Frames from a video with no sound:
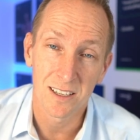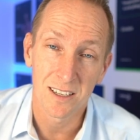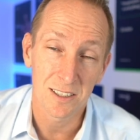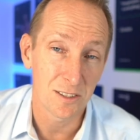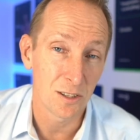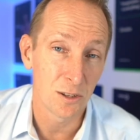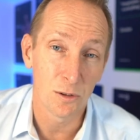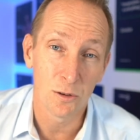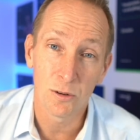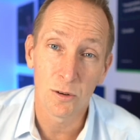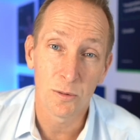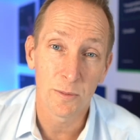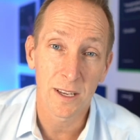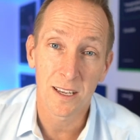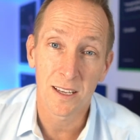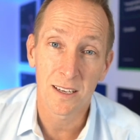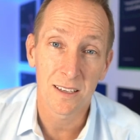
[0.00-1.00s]
That's a law,
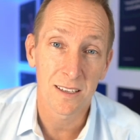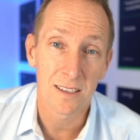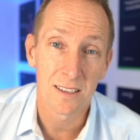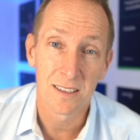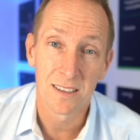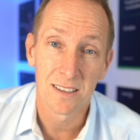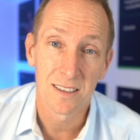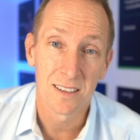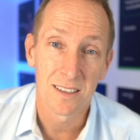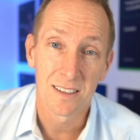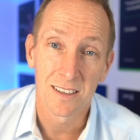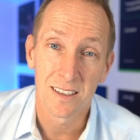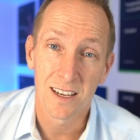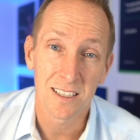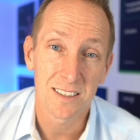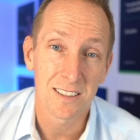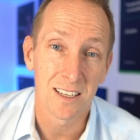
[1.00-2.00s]
man.
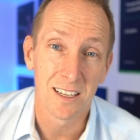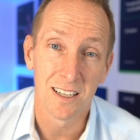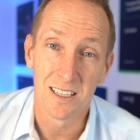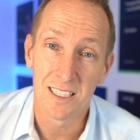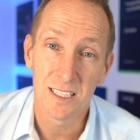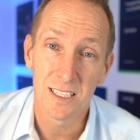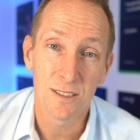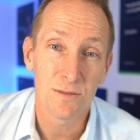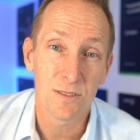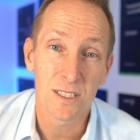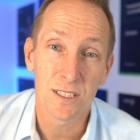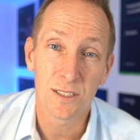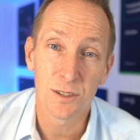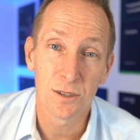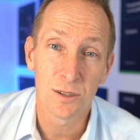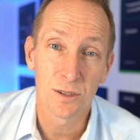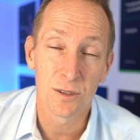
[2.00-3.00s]
That's a
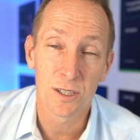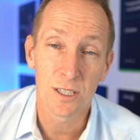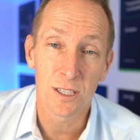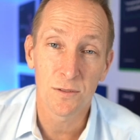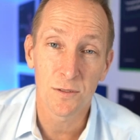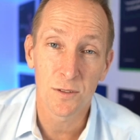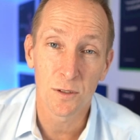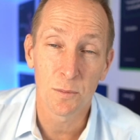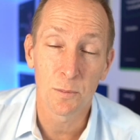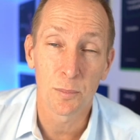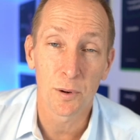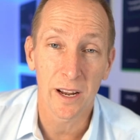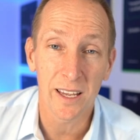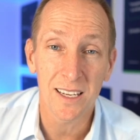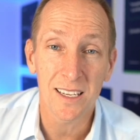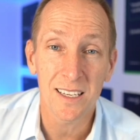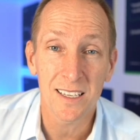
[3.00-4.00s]
living law, and if you're
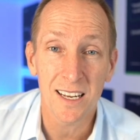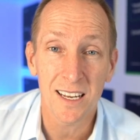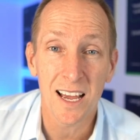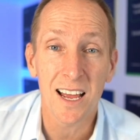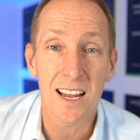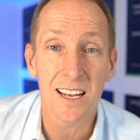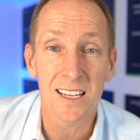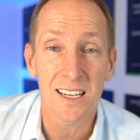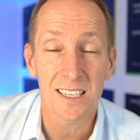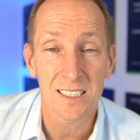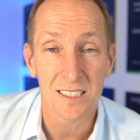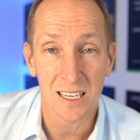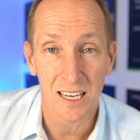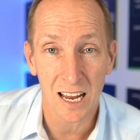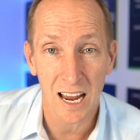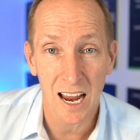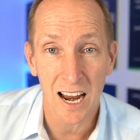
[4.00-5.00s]
breaking that, it's
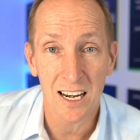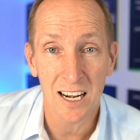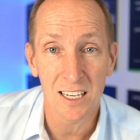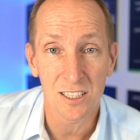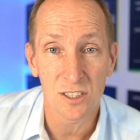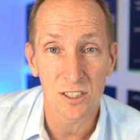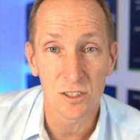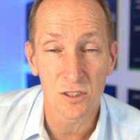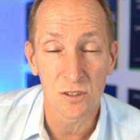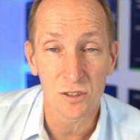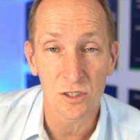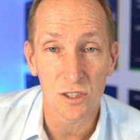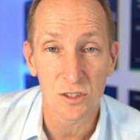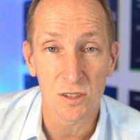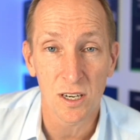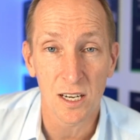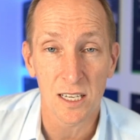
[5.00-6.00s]
adding to your
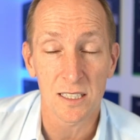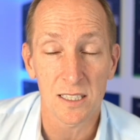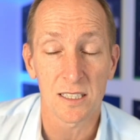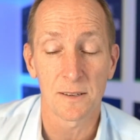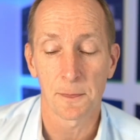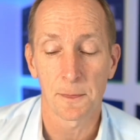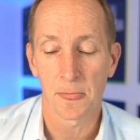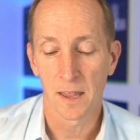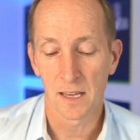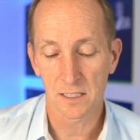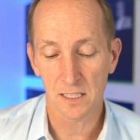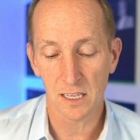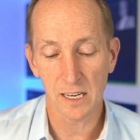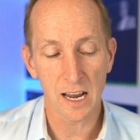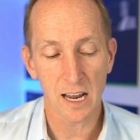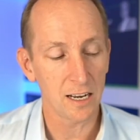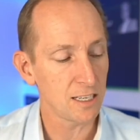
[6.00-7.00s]
stress.
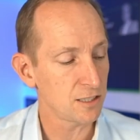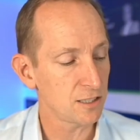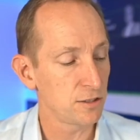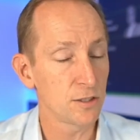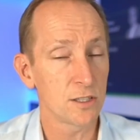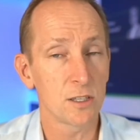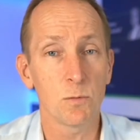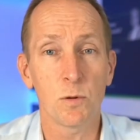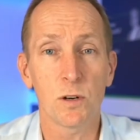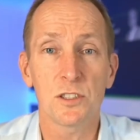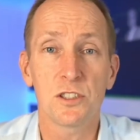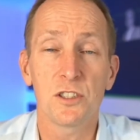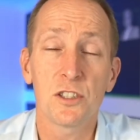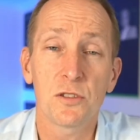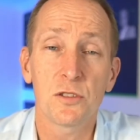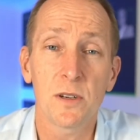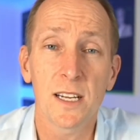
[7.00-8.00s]
So now let's look at what
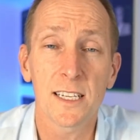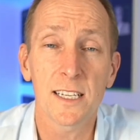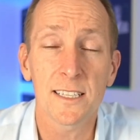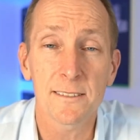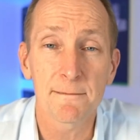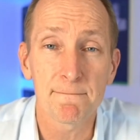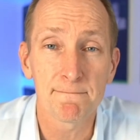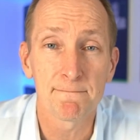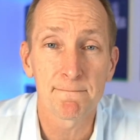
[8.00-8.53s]
you drink.